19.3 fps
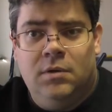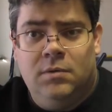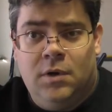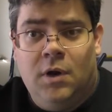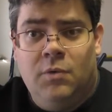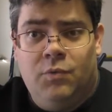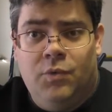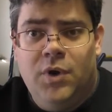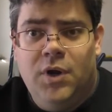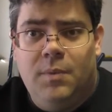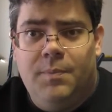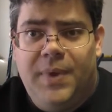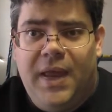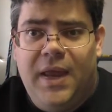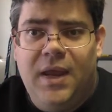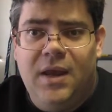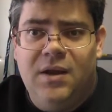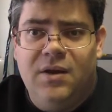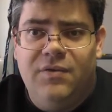a real
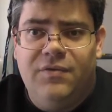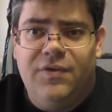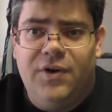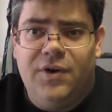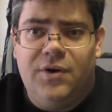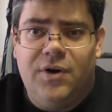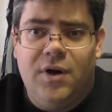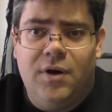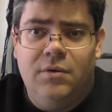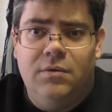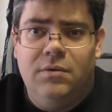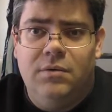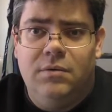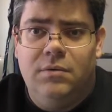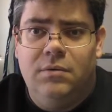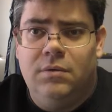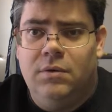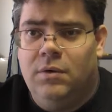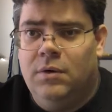pain to figure out
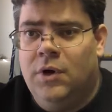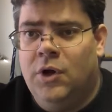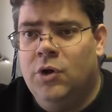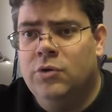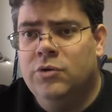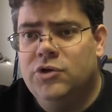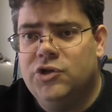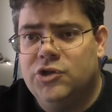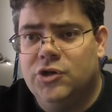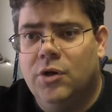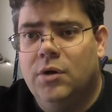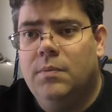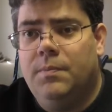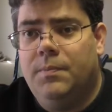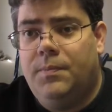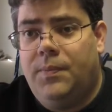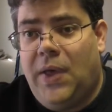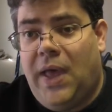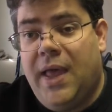who should
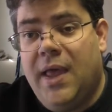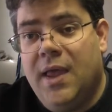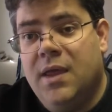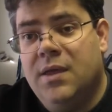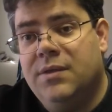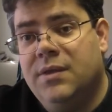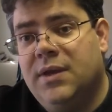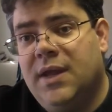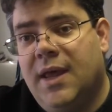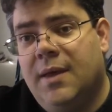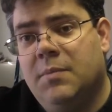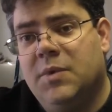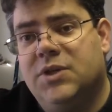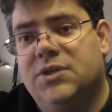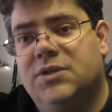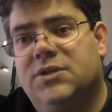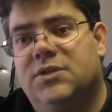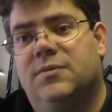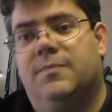pay the
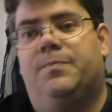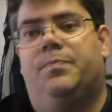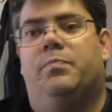damages.